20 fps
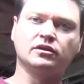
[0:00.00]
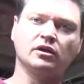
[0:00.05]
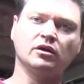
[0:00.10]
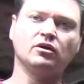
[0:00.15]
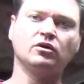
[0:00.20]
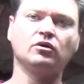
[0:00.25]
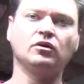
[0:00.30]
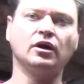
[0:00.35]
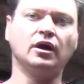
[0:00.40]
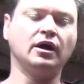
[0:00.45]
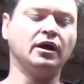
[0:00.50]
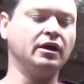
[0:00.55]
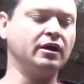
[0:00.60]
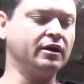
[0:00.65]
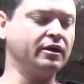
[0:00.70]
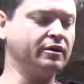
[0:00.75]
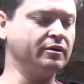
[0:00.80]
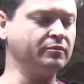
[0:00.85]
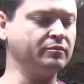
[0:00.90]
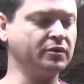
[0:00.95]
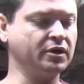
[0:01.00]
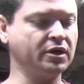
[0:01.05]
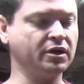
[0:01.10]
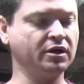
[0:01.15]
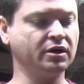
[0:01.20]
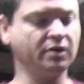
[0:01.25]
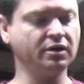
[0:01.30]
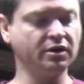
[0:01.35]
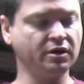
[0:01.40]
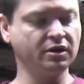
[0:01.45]
so I am
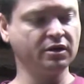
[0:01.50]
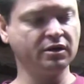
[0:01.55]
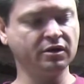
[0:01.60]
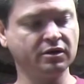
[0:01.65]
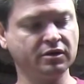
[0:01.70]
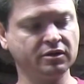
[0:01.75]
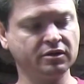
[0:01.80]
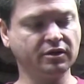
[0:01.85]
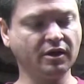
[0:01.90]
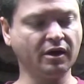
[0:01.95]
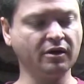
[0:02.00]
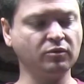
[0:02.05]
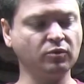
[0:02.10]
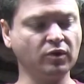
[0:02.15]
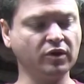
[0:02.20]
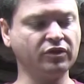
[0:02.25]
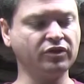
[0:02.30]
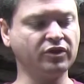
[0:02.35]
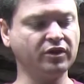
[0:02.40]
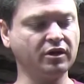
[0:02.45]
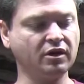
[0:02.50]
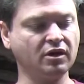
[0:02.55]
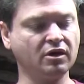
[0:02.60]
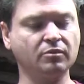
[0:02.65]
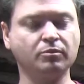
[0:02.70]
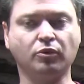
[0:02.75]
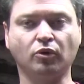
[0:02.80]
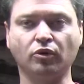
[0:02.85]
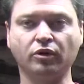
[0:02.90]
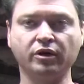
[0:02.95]
done with
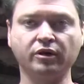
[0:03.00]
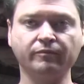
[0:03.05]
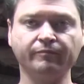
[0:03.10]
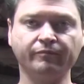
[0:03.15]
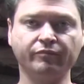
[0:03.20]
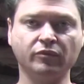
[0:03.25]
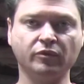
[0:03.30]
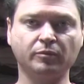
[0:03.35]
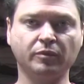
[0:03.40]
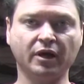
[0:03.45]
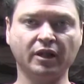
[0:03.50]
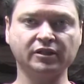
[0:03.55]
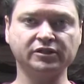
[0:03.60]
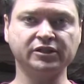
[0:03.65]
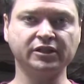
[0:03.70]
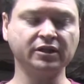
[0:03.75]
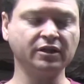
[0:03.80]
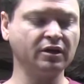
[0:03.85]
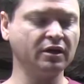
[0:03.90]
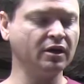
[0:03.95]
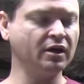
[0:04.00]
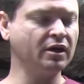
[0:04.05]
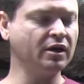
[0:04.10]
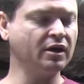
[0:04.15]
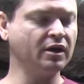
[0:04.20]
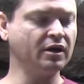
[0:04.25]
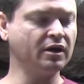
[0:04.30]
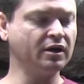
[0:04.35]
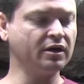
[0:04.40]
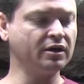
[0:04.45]
the porting and polishing.
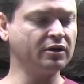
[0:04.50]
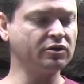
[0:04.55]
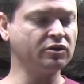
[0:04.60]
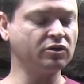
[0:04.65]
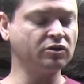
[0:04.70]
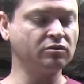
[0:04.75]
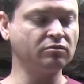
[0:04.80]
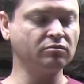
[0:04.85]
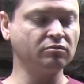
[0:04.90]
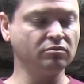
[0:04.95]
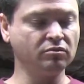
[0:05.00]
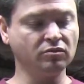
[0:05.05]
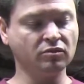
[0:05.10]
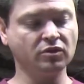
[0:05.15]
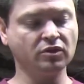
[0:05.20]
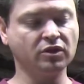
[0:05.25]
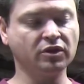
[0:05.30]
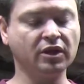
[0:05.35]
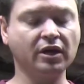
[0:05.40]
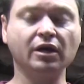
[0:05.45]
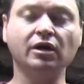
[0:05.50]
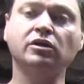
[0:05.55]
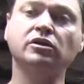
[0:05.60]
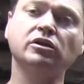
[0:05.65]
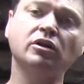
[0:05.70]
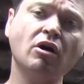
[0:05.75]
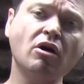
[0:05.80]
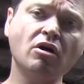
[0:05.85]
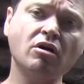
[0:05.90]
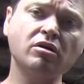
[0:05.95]
The
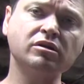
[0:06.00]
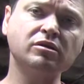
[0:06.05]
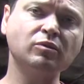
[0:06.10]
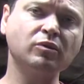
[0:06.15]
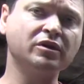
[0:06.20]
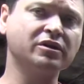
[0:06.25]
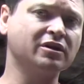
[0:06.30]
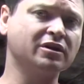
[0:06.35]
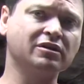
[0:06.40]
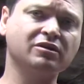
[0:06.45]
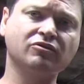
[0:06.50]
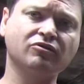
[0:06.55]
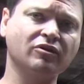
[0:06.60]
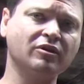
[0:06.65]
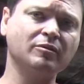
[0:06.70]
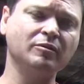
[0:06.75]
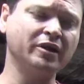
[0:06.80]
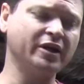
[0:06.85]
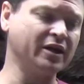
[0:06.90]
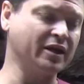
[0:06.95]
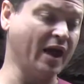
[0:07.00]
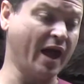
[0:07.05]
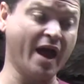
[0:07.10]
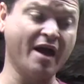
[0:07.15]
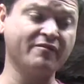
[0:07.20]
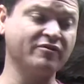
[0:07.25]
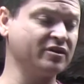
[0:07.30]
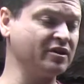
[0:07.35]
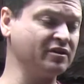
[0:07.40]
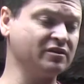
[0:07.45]
exhaust was extremely
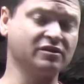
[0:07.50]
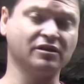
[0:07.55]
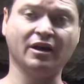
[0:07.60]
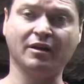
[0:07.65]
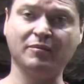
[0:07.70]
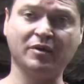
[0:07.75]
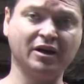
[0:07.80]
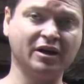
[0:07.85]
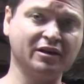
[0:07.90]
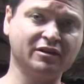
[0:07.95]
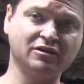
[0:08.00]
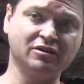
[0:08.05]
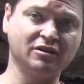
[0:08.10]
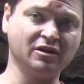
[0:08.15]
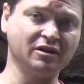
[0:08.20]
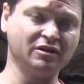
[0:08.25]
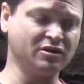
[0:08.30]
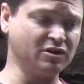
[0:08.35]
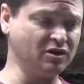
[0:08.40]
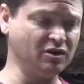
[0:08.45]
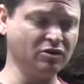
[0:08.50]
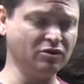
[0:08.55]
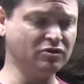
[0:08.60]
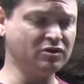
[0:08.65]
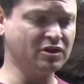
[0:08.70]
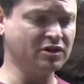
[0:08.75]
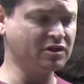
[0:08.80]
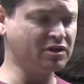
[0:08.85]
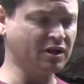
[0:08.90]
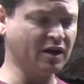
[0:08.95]
cavernous. I mean, it's
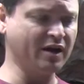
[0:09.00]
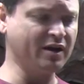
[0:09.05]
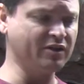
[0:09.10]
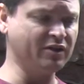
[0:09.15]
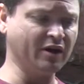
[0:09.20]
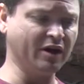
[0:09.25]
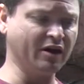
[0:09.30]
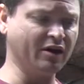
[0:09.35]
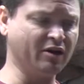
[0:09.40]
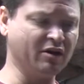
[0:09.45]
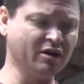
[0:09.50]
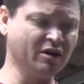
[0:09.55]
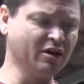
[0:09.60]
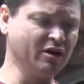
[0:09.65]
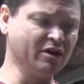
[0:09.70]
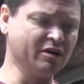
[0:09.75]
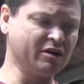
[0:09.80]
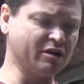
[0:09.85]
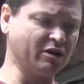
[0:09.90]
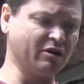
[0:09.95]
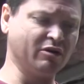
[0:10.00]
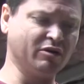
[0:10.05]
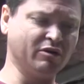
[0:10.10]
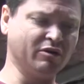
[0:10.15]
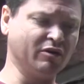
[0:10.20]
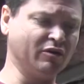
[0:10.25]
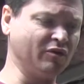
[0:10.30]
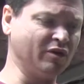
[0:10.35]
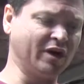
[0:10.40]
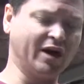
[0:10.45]
huge inside there,
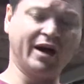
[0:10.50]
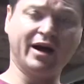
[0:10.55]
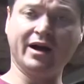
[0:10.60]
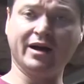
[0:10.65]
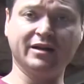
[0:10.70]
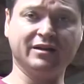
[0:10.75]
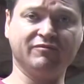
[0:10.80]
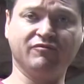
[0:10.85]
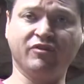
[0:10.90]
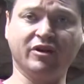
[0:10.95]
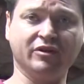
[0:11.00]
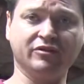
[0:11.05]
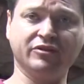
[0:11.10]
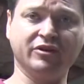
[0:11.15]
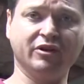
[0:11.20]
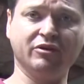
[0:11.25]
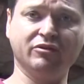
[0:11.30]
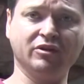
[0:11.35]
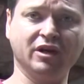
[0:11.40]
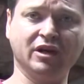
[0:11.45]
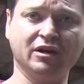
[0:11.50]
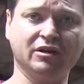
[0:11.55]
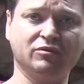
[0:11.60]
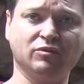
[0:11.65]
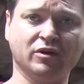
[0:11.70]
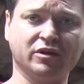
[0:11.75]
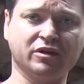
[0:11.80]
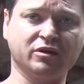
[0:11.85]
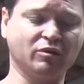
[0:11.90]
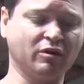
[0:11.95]
so I felt no
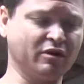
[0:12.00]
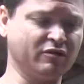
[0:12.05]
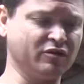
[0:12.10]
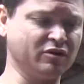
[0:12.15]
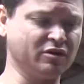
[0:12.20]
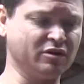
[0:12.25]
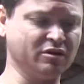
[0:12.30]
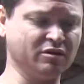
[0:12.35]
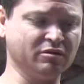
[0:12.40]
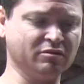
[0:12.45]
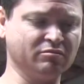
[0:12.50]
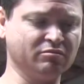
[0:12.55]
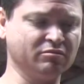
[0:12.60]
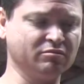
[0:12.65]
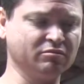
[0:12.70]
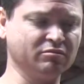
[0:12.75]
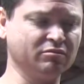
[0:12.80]
need whatsoever to